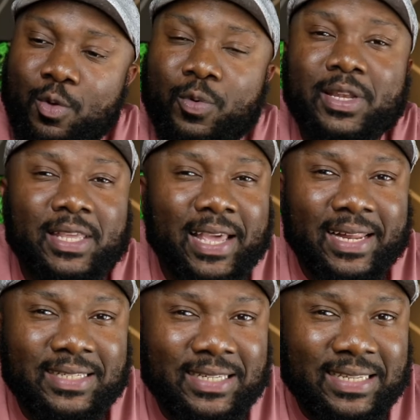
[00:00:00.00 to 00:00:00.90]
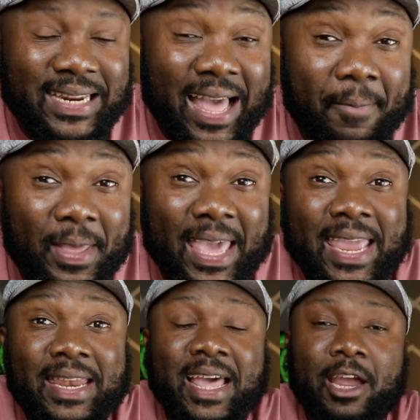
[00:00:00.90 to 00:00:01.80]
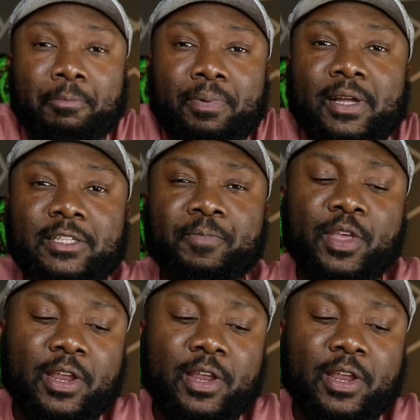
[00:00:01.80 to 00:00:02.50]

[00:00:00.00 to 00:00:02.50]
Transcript: with the Galaxy Tab A9 Plus.